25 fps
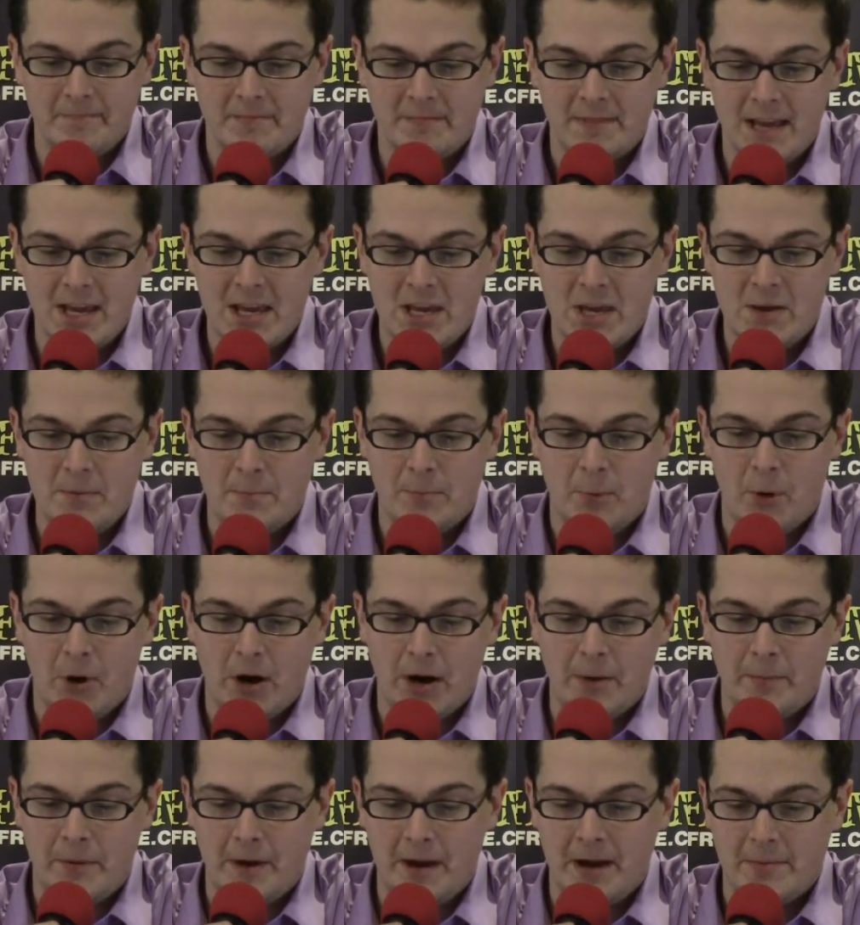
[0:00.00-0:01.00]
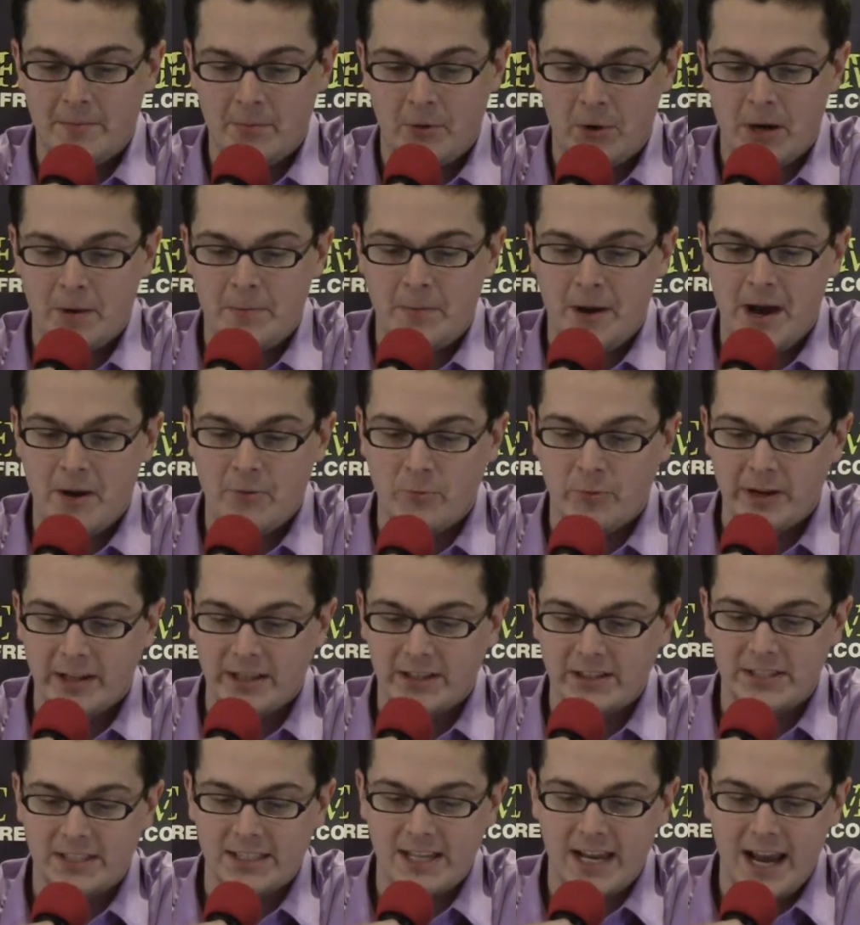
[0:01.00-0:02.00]
Thank you, Porcupine
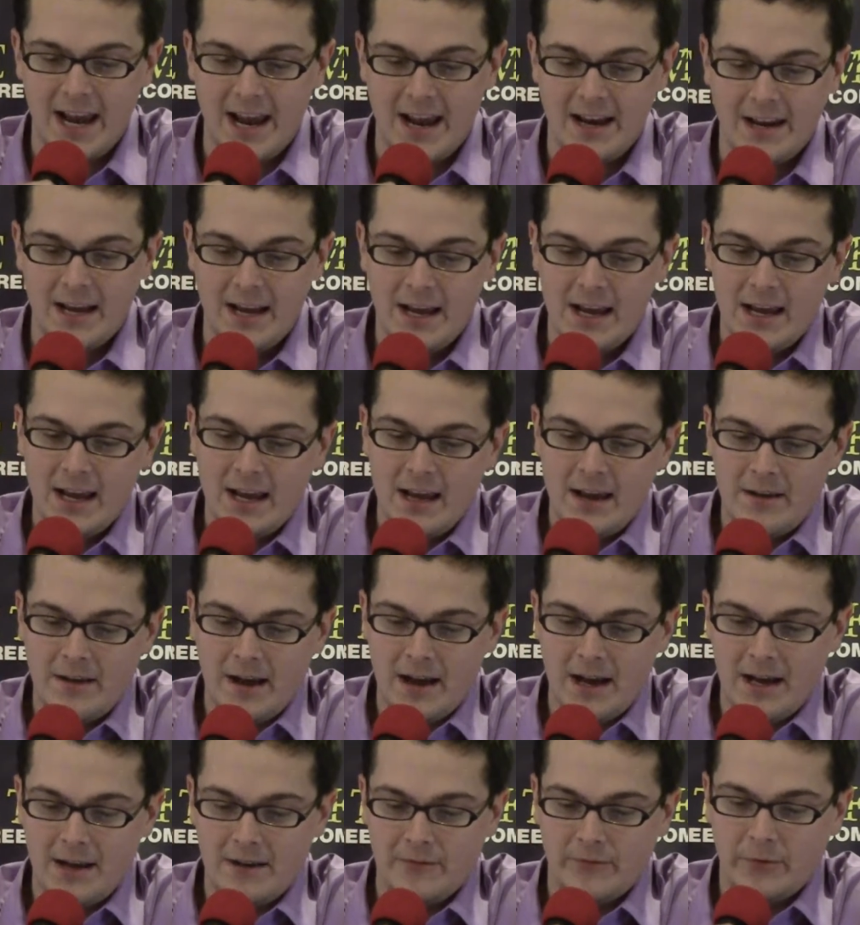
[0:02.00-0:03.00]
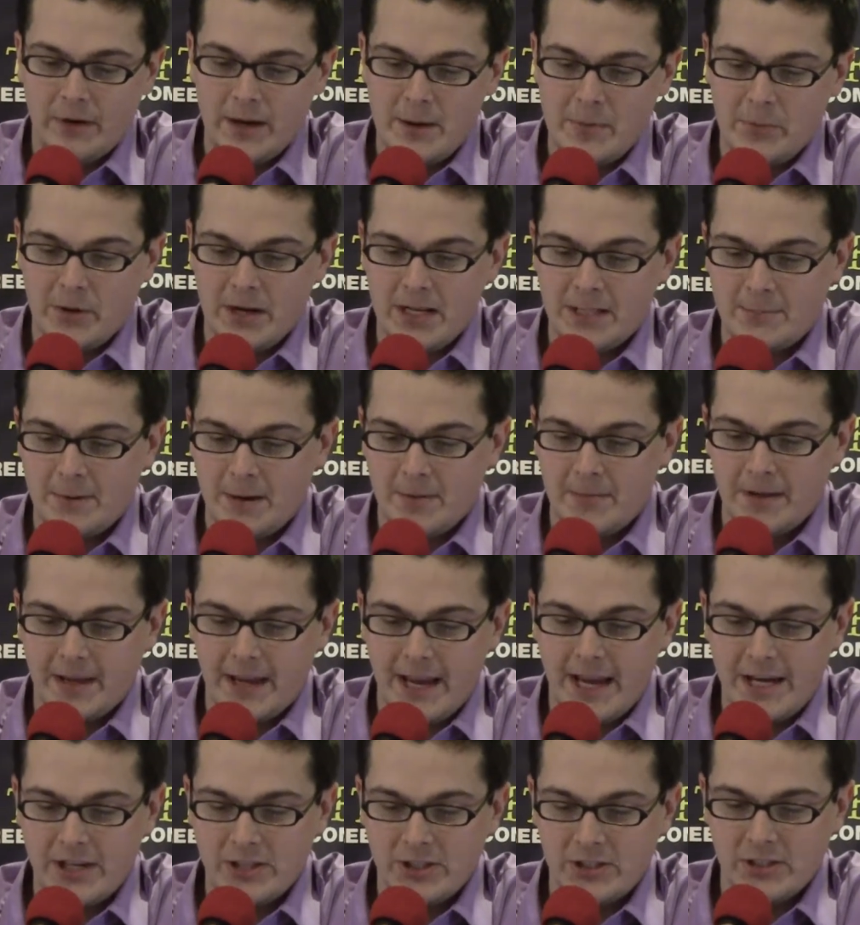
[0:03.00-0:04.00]
Real Estate, Free Press
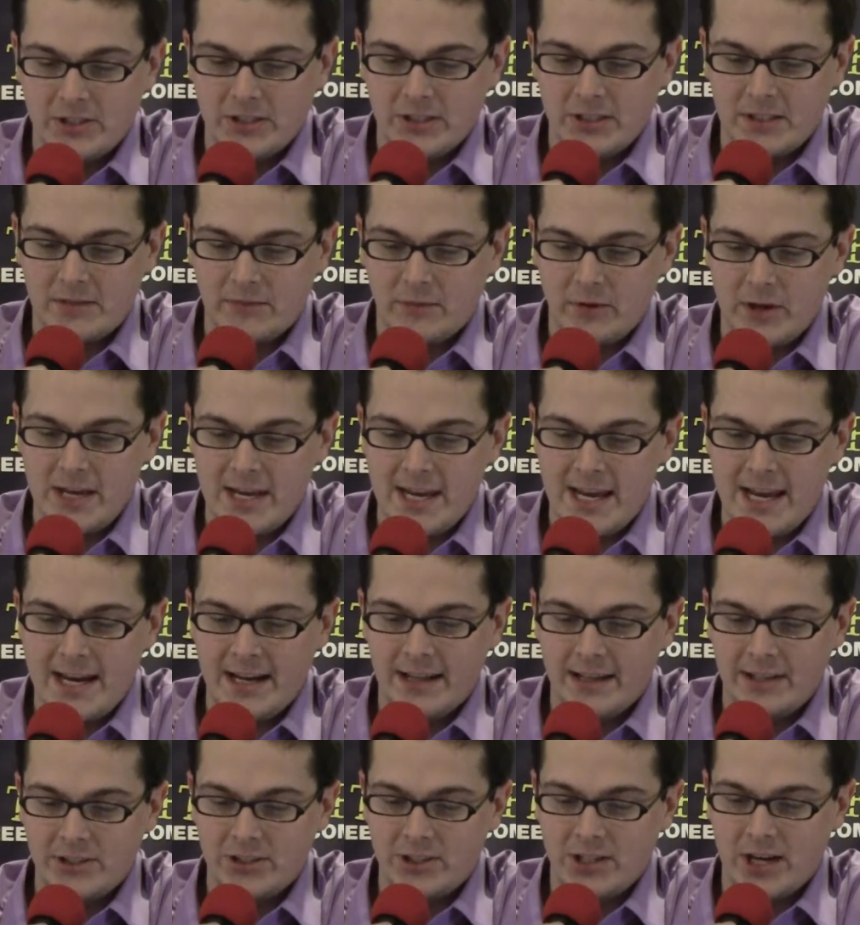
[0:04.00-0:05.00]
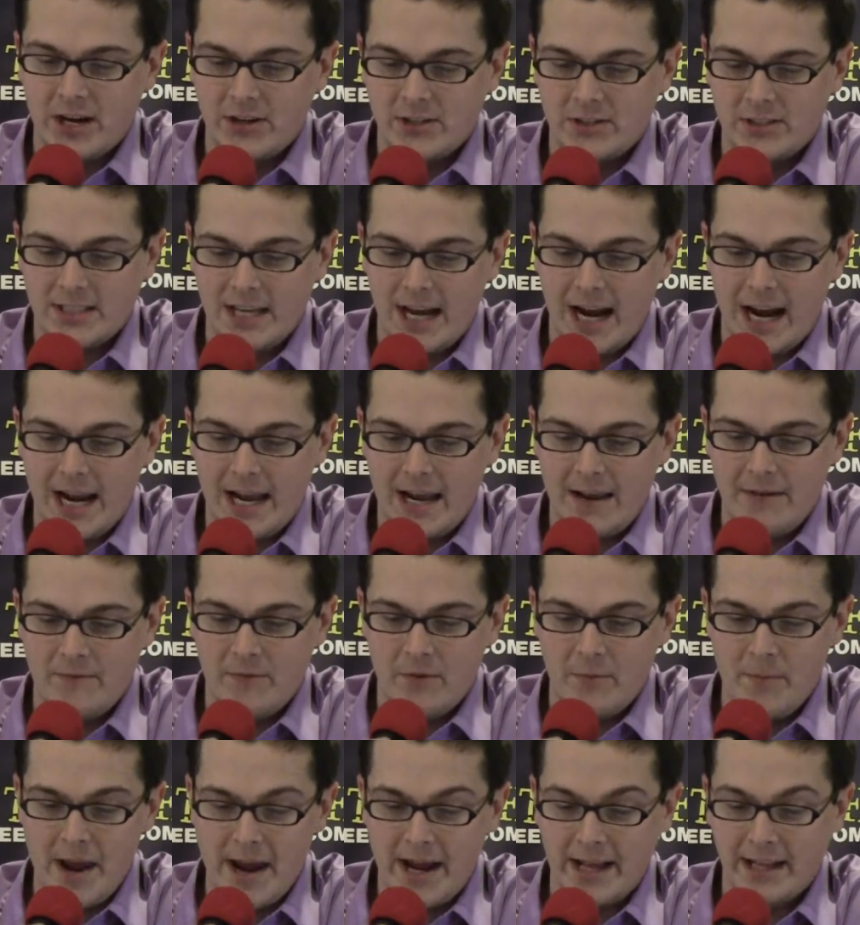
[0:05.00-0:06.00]
Publications, Free Keene, the Shire Society,
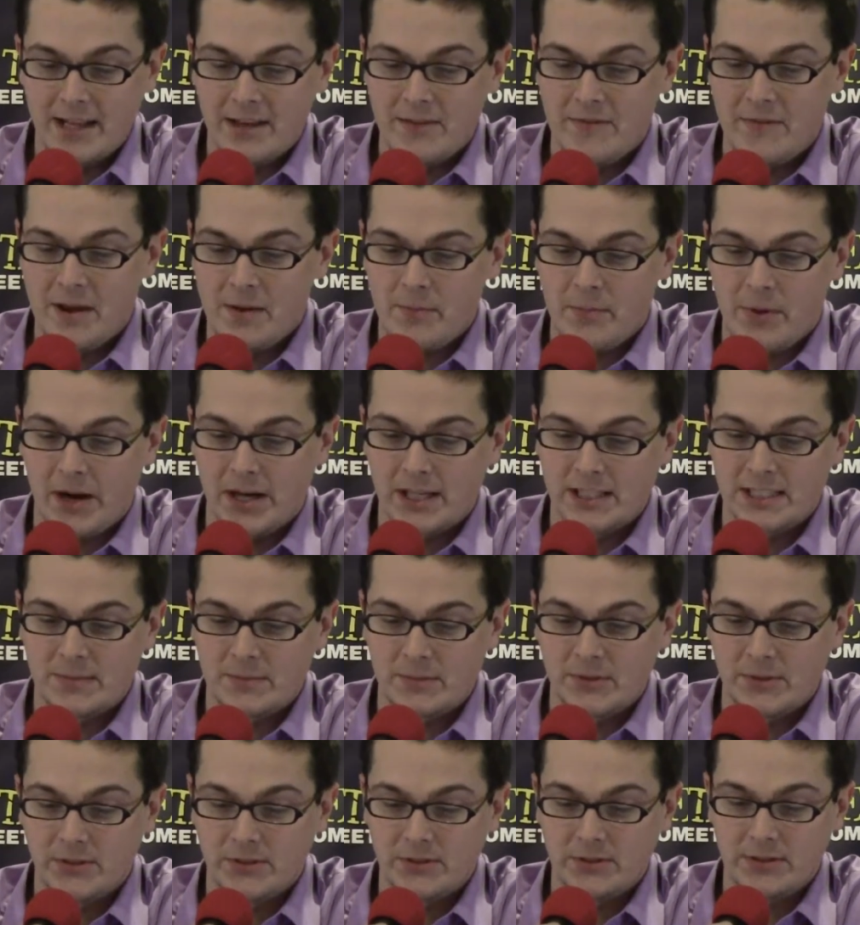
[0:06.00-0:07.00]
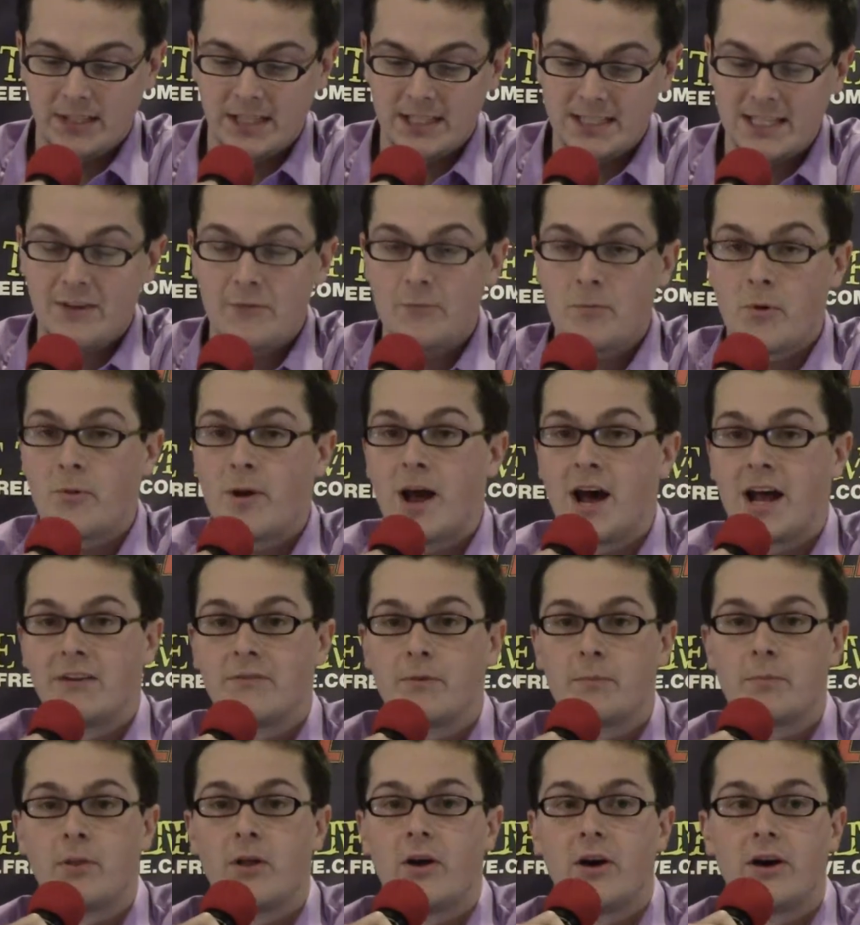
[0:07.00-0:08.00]
for making the event possible. Let's give them a round
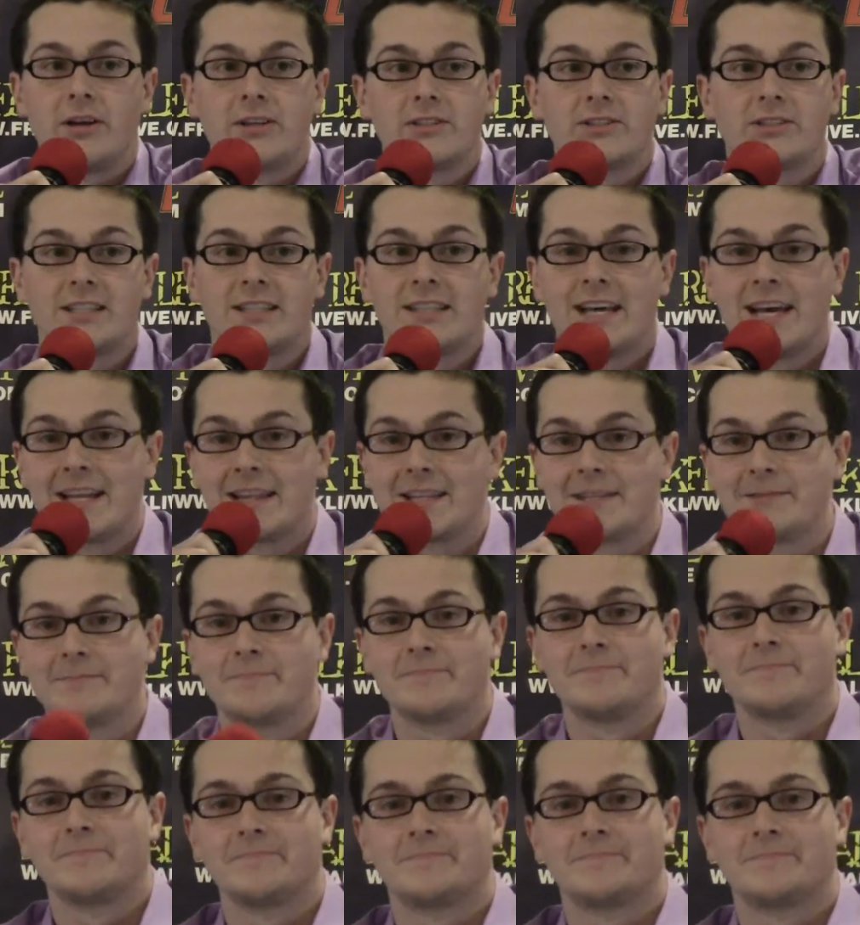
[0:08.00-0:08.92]
of applause to thank them.